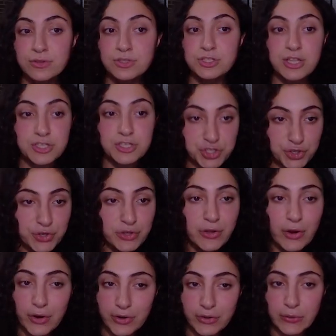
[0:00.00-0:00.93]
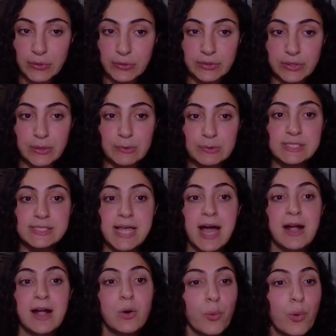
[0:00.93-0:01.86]
The journal article notes
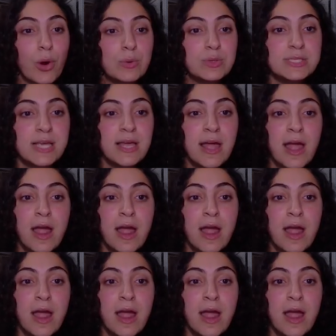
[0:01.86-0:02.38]
that, quote,